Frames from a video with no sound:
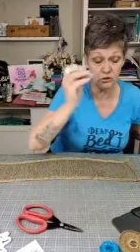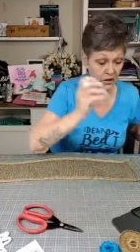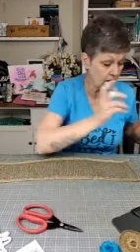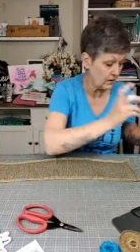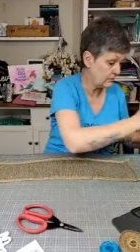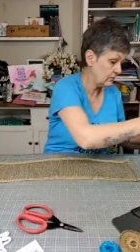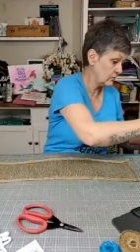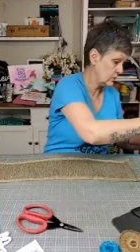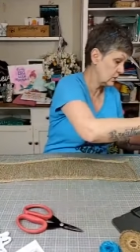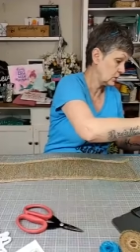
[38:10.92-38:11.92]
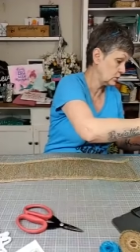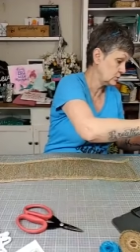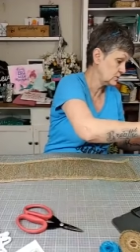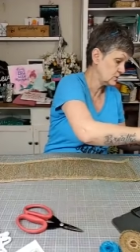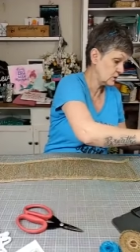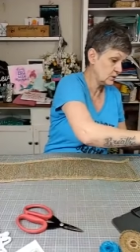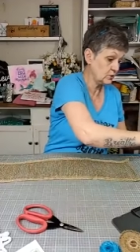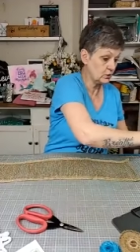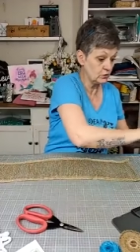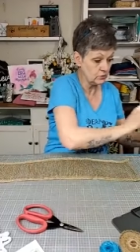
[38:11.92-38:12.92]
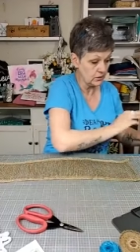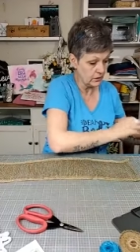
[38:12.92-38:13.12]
you have a glue stick in your glue